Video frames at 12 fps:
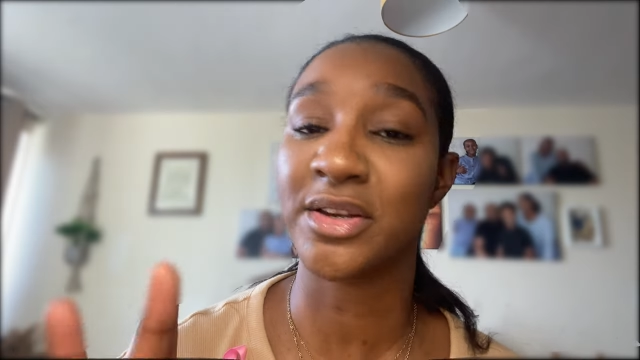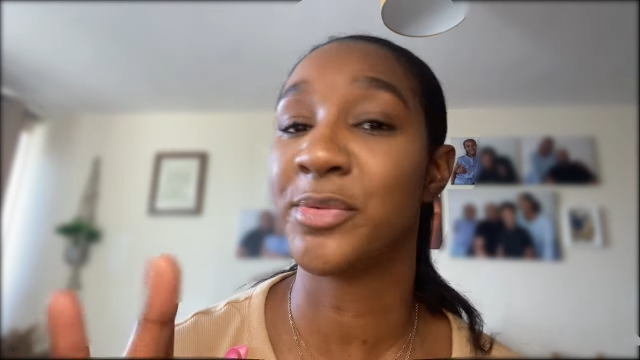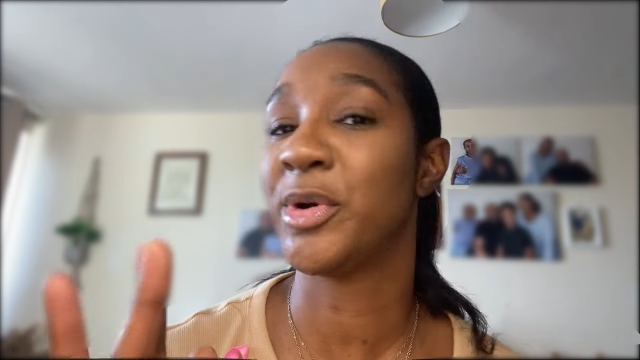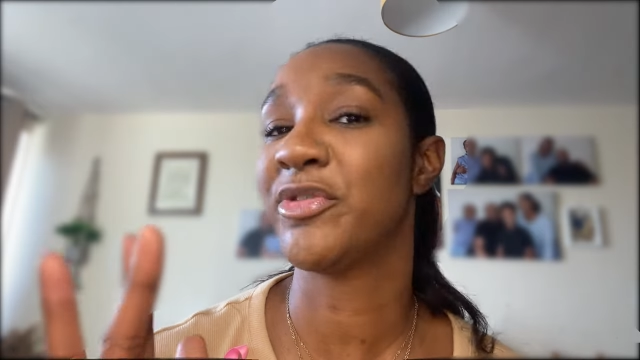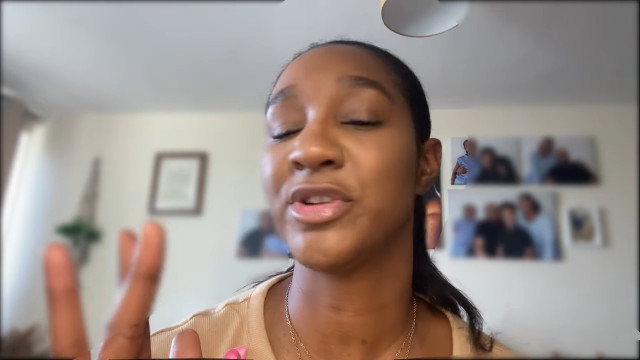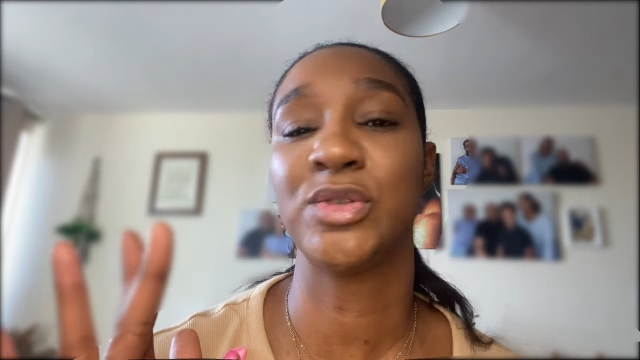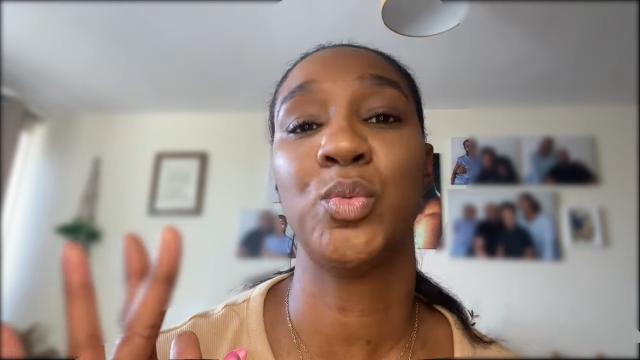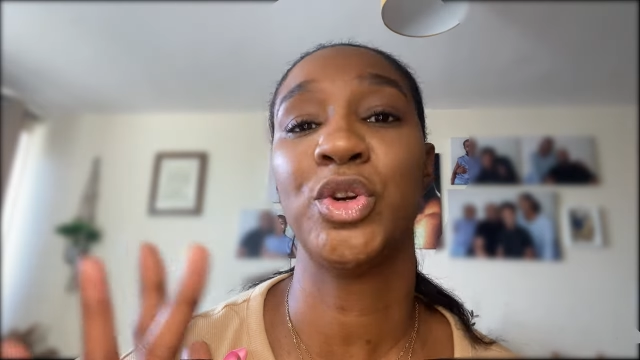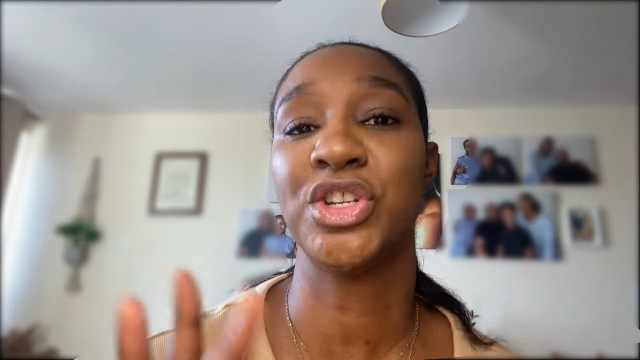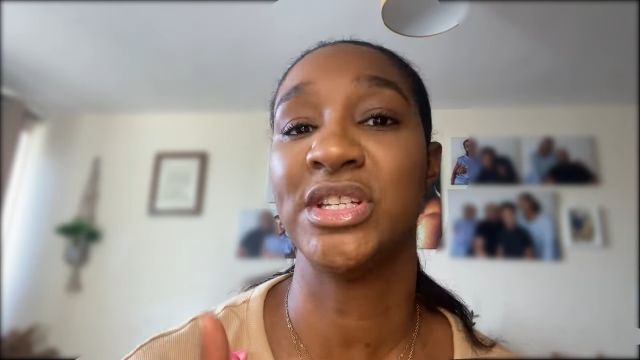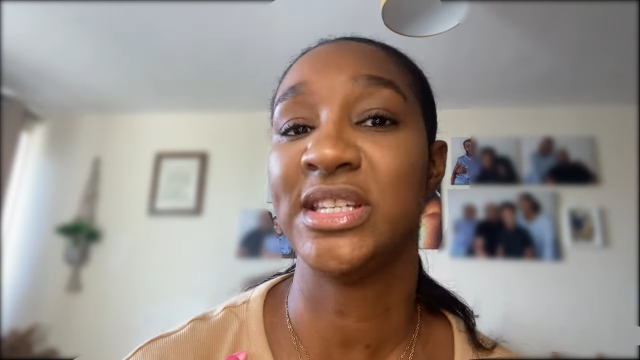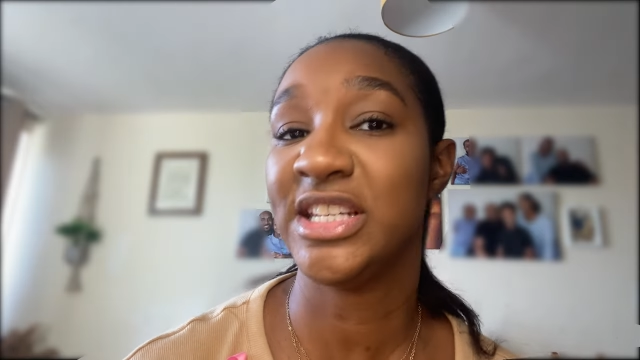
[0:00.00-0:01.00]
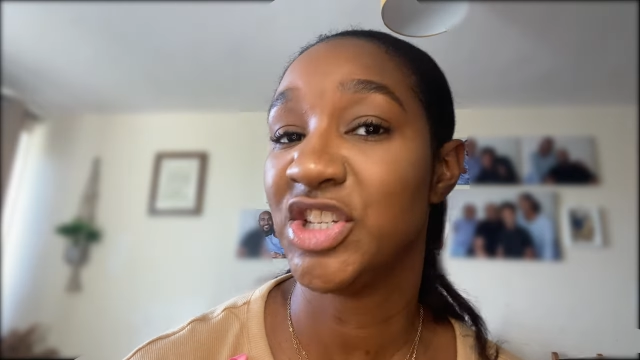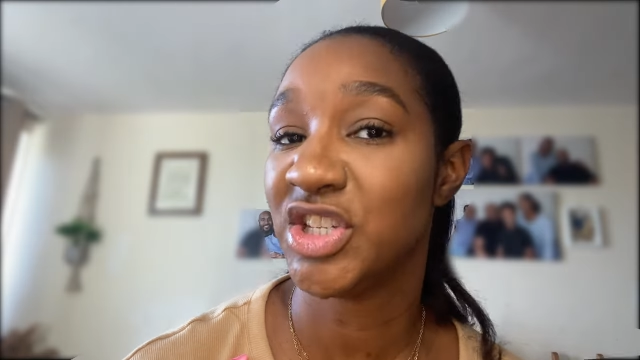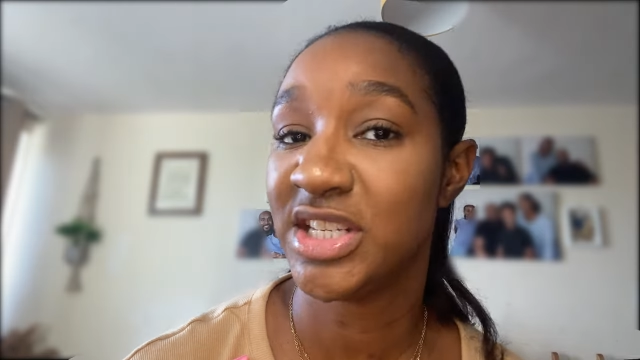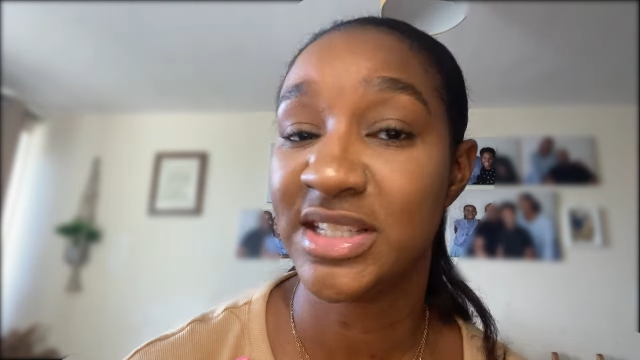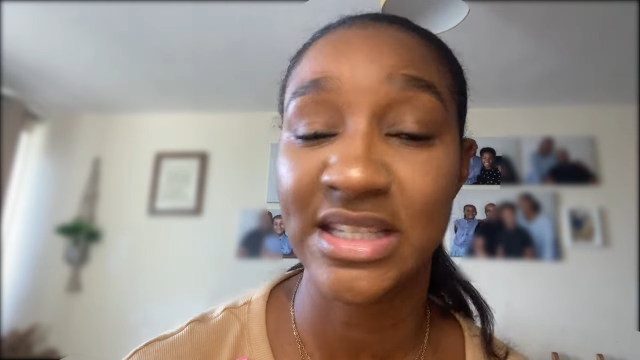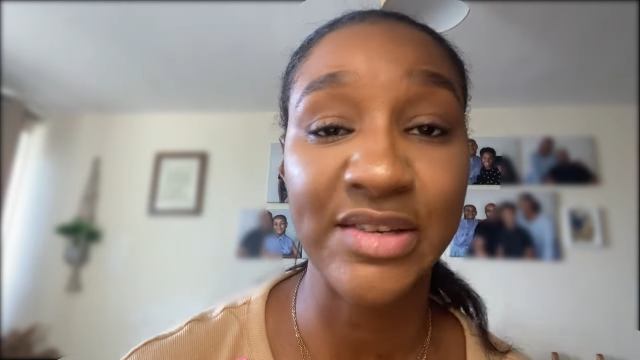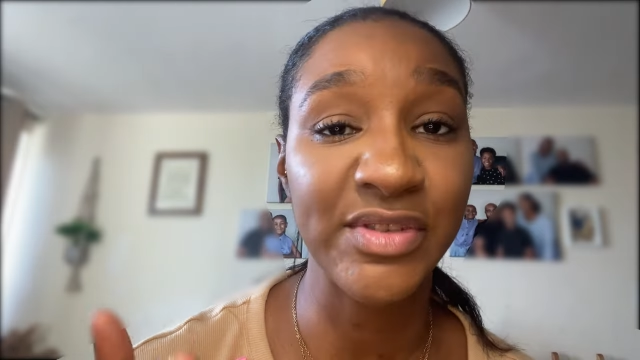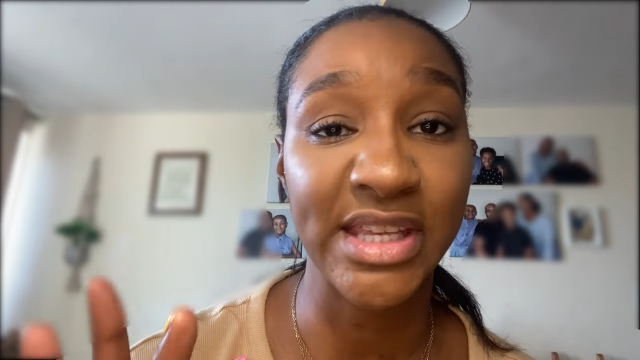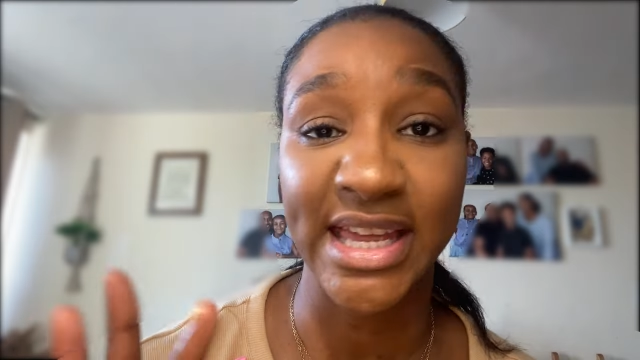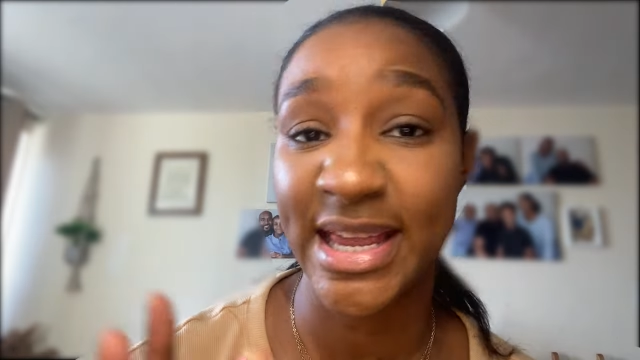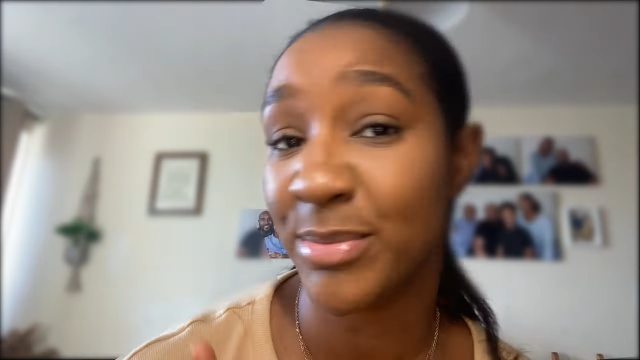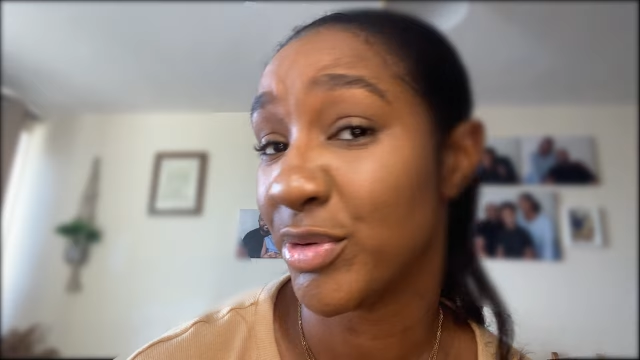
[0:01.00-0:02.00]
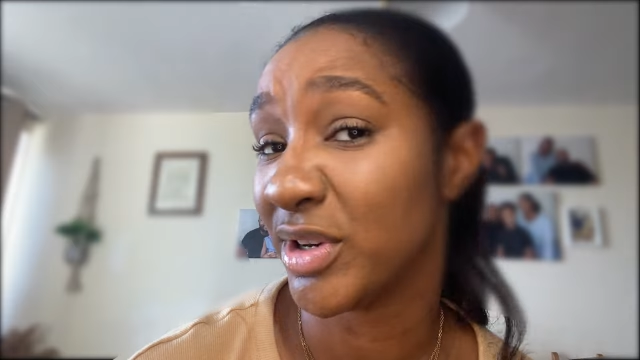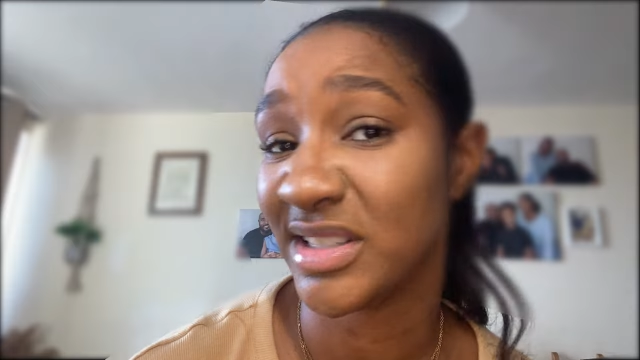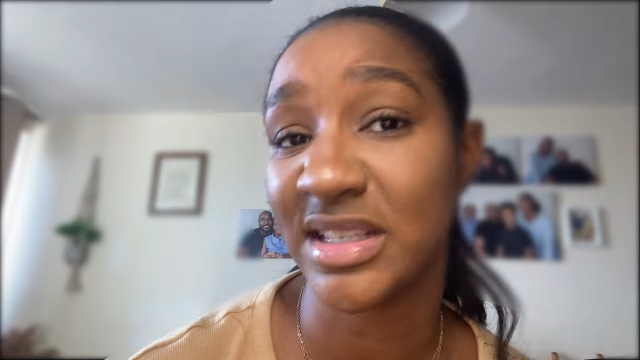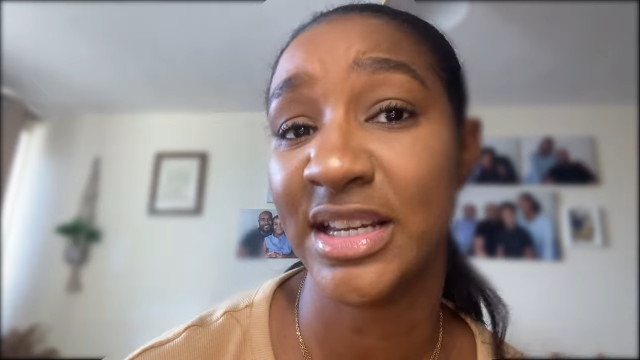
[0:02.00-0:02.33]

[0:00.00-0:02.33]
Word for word: So whether it's washing dishes, even the hair products